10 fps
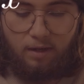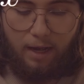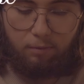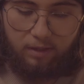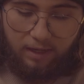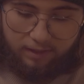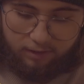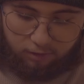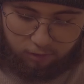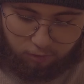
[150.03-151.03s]
I would
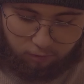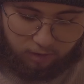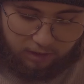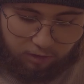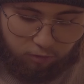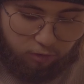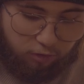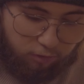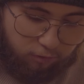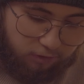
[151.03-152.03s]
like to
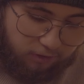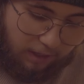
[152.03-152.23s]
introduce